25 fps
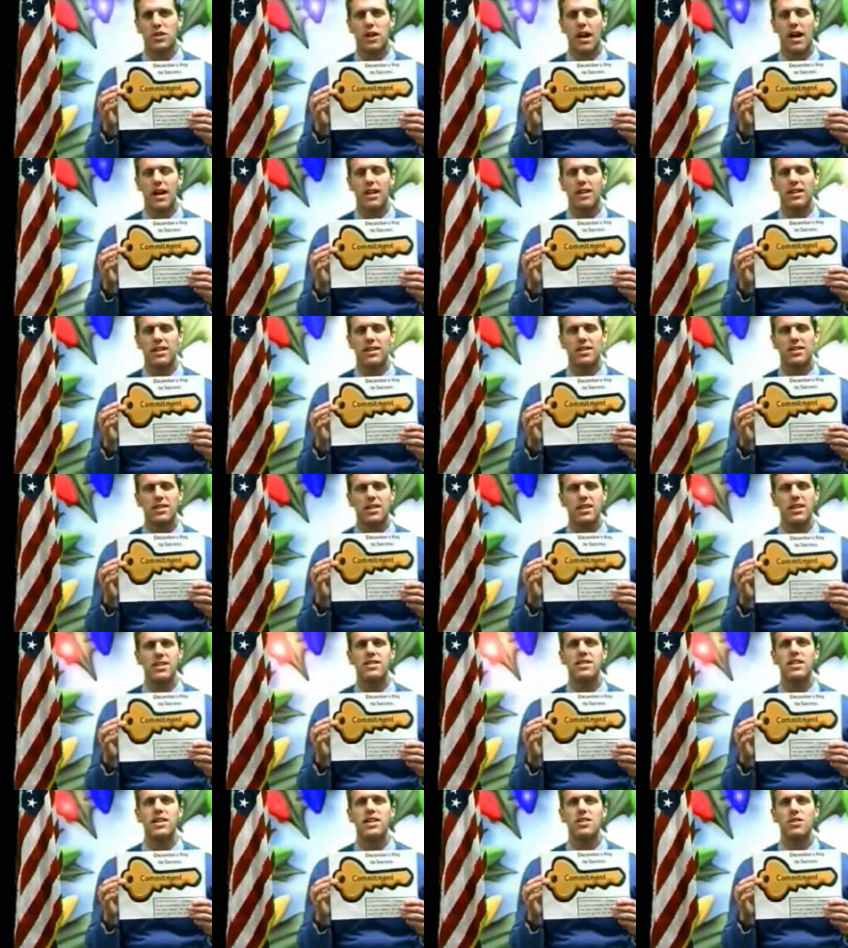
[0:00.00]
on this.
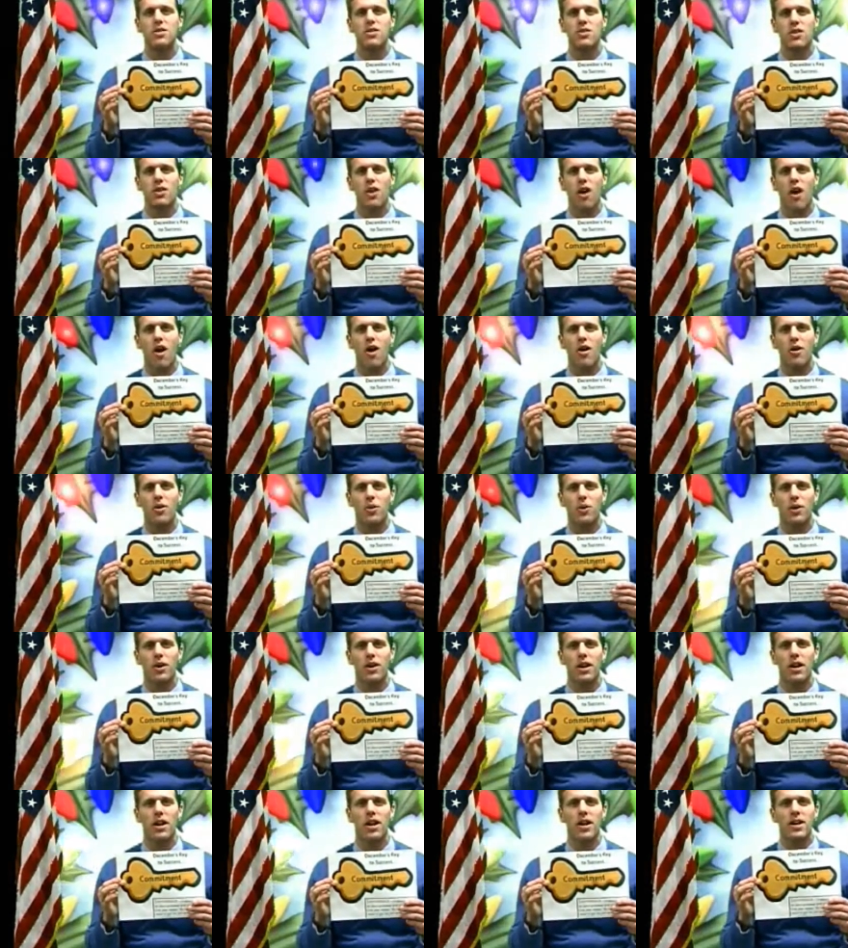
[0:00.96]
Continue your hard
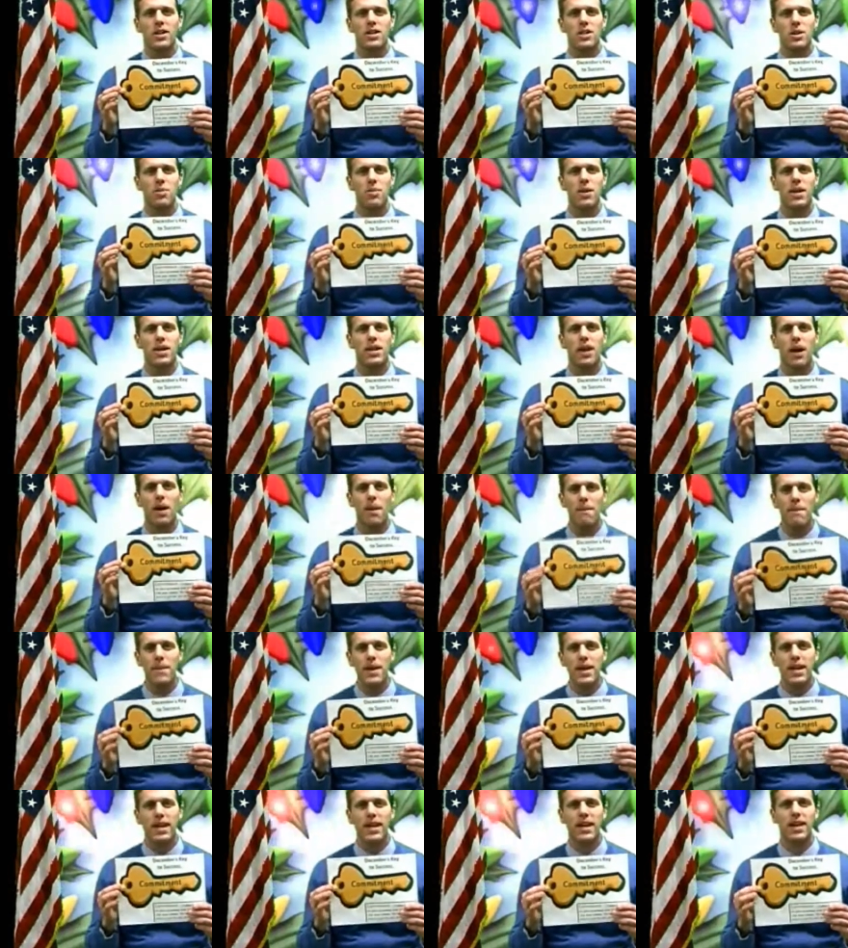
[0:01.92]
work to be
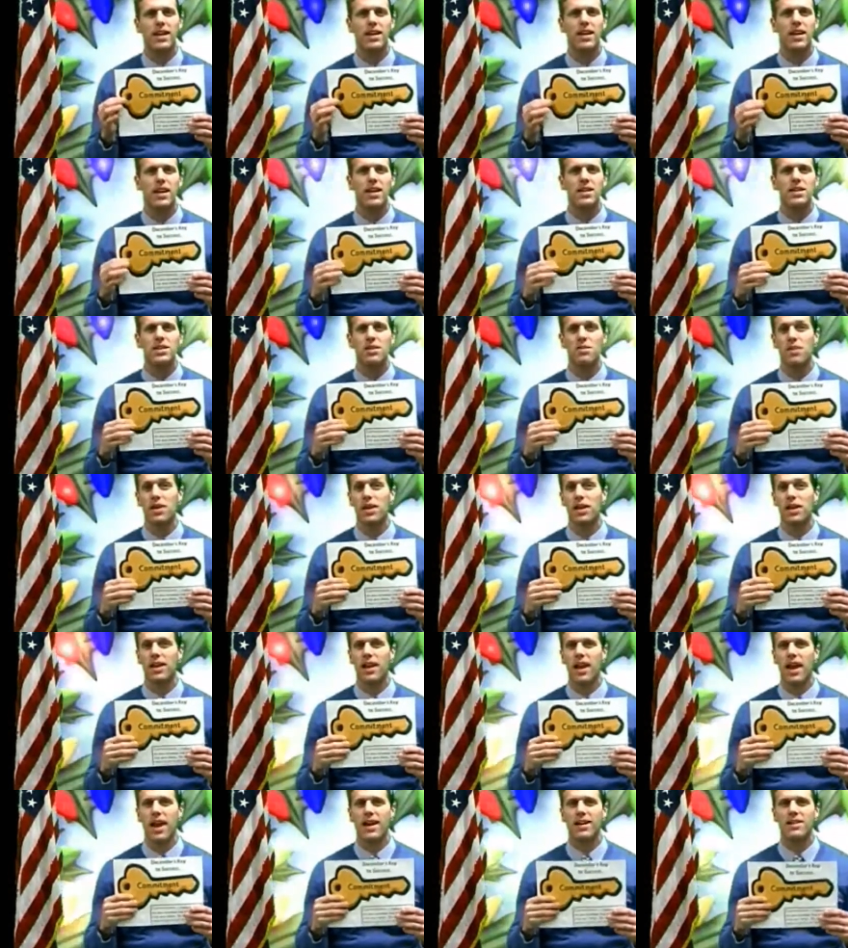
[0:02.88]
committed to being
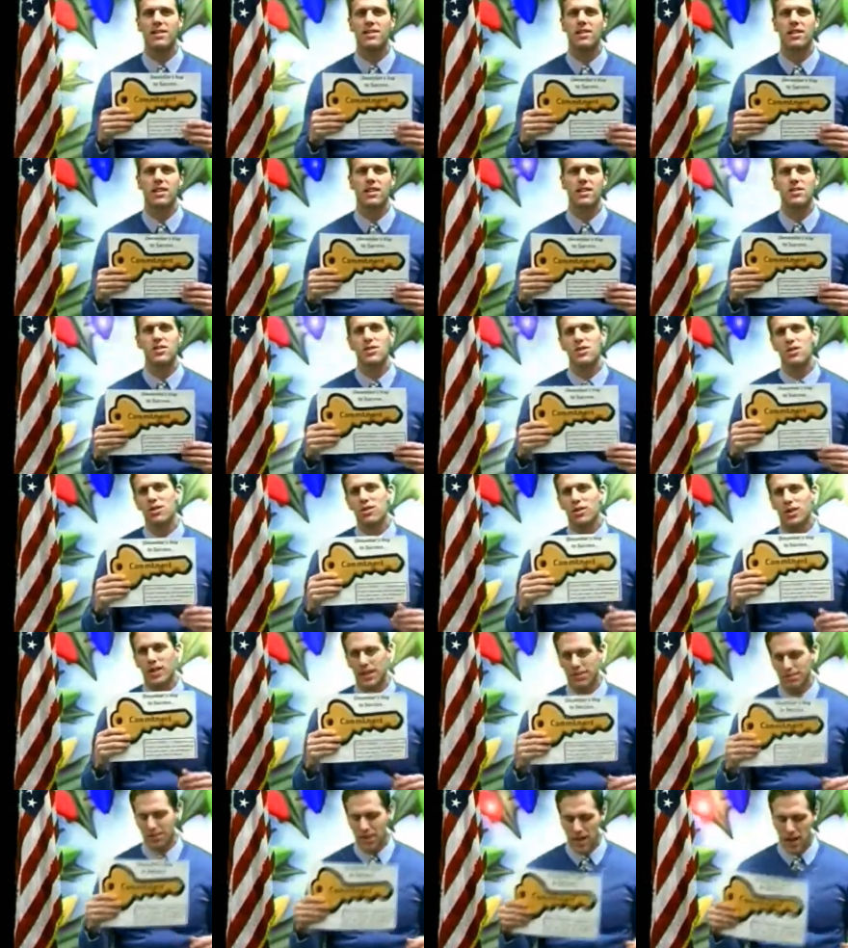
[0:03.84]
an excellent
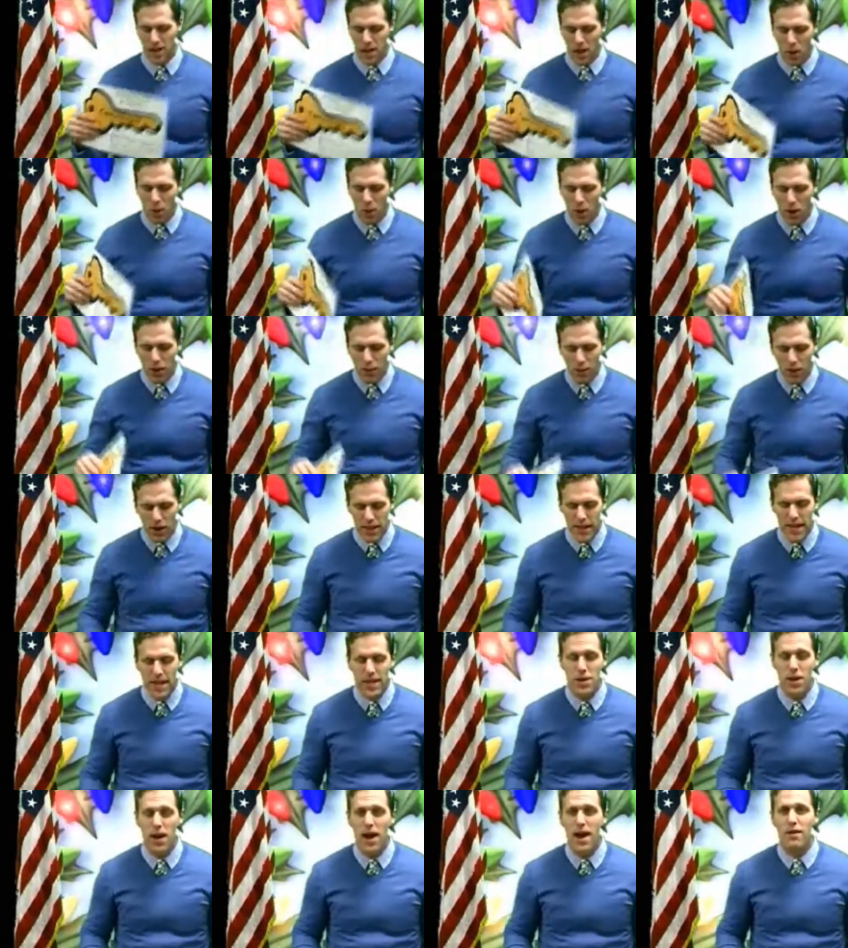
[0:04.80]
student. One way that
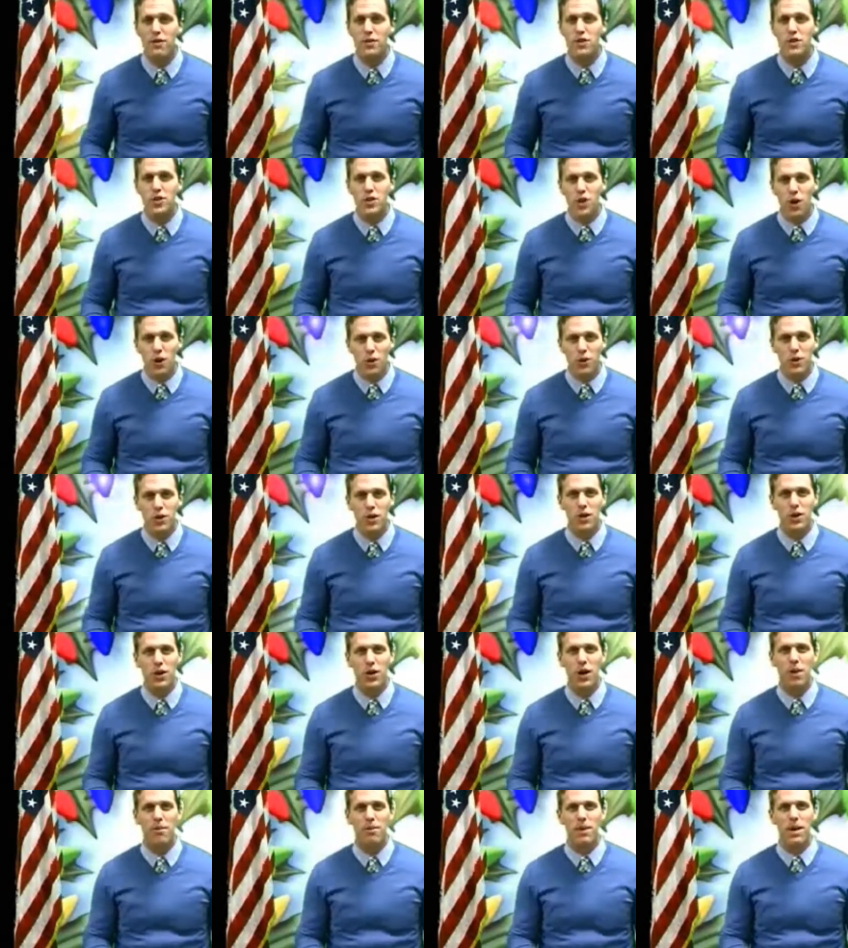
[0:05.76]
you have shown your
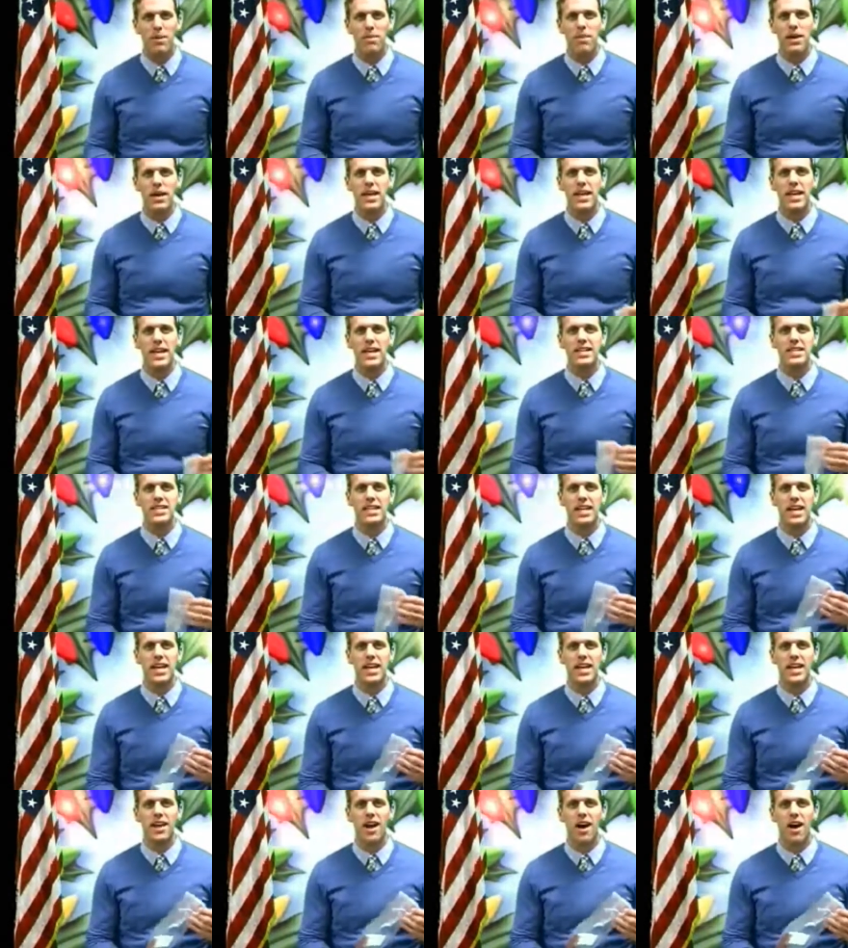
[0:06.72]
commitment is
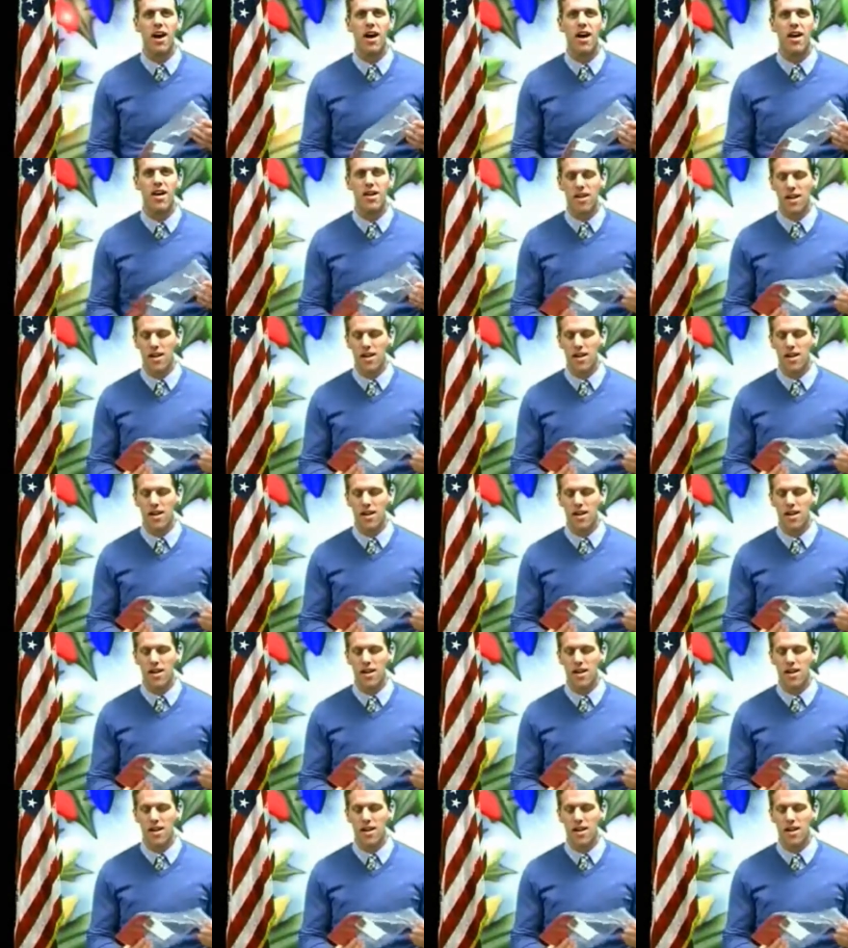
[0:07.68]
in our